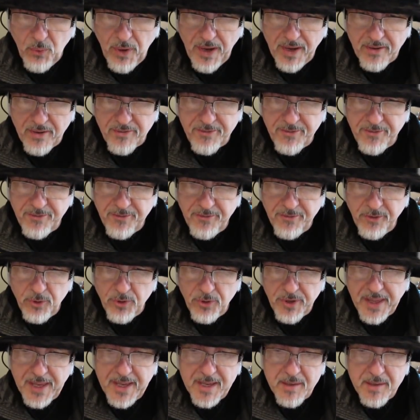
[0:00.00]
have
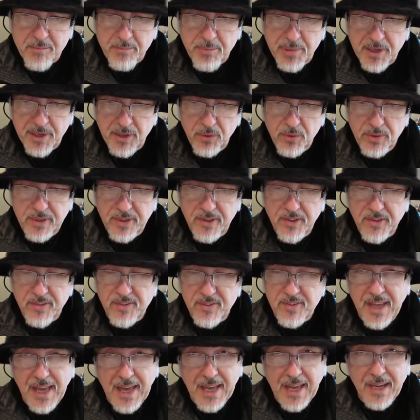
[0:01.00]
48
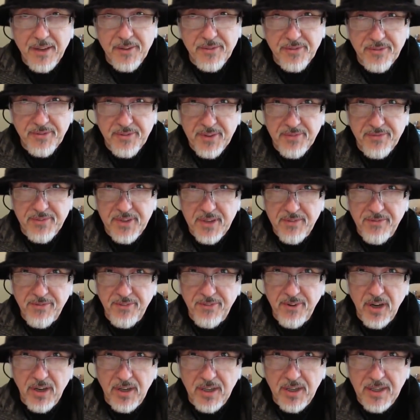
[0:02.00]
builders out of
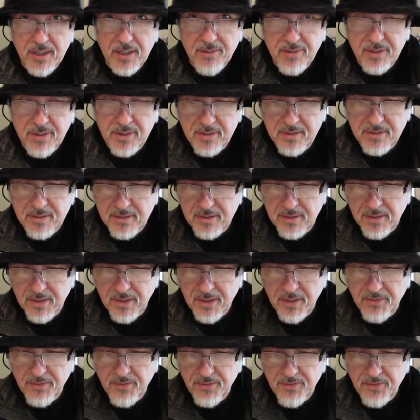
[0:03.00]
55
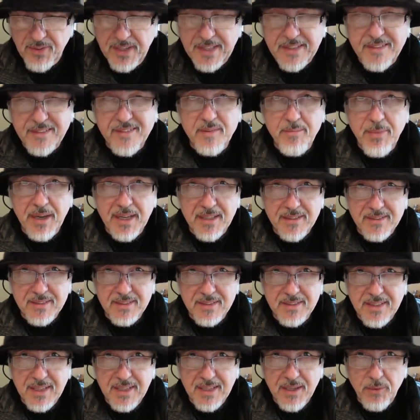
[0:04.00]
that have
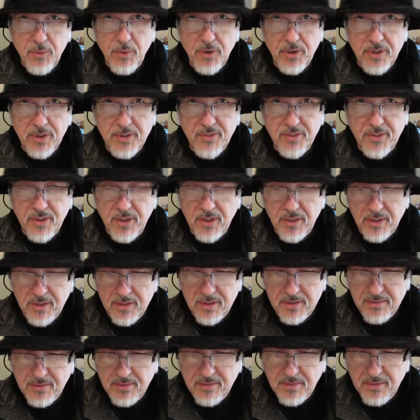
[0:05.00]
intimated they want to
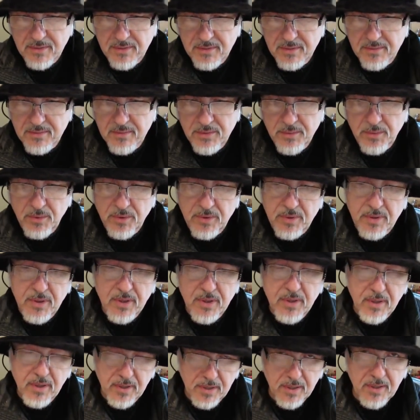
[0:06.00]
start,
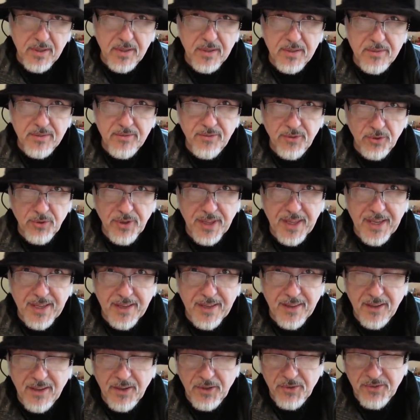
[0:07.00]
and
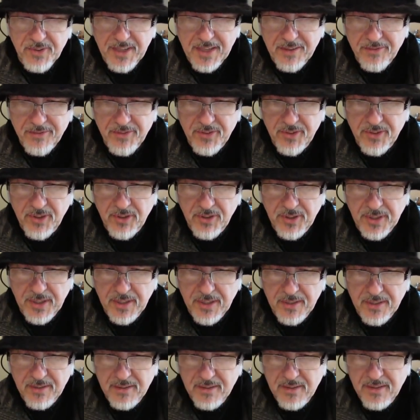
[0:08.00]
48 of those have
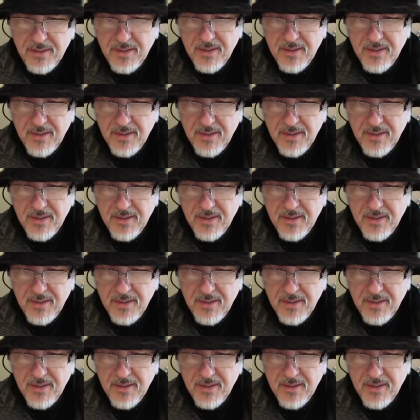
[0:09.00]
started.